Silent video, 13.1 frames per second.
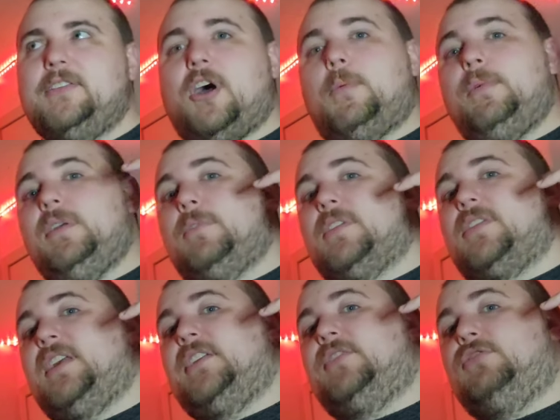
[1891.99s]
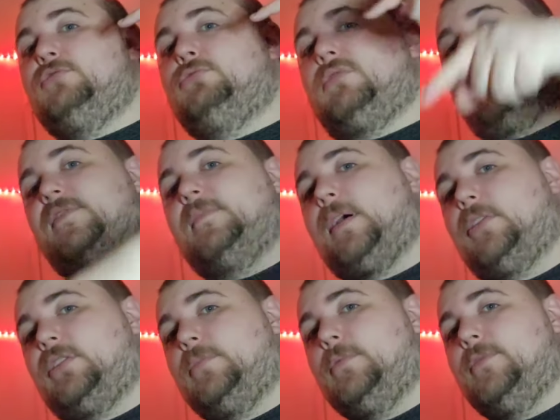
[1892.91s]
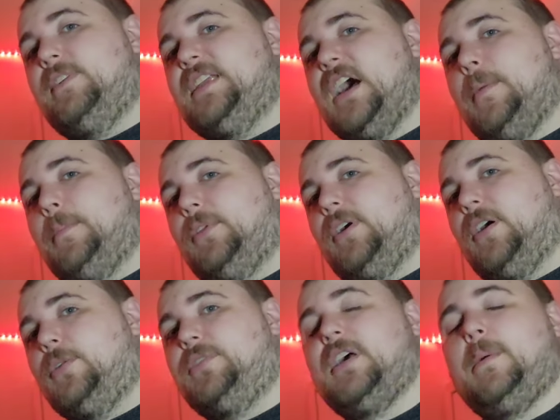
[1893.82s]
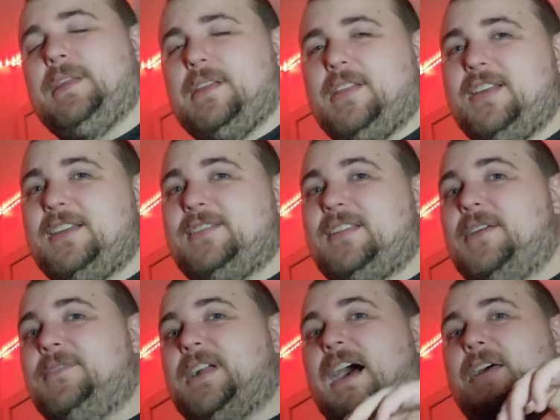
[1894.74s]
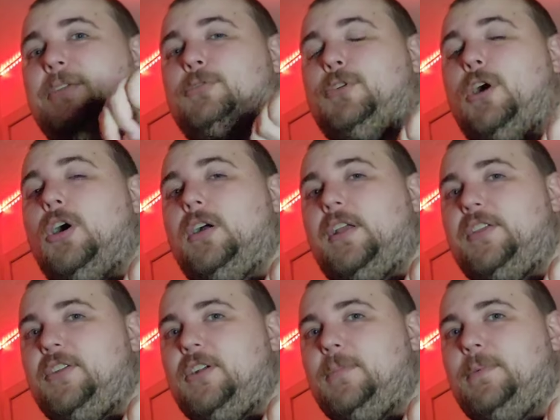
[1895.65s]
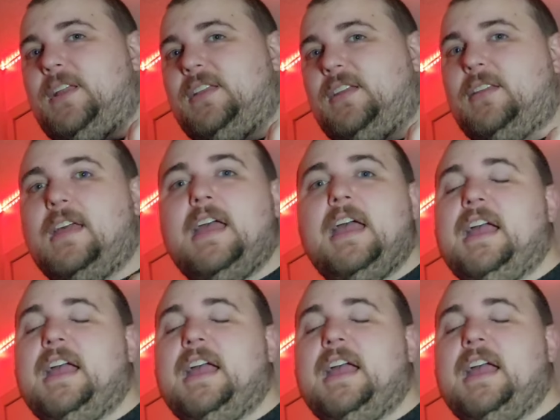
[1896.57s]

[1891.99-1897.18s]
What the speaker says: Tell me what things you loved about the movie down below. Tell me the things that I've gotten wrong in your opinion.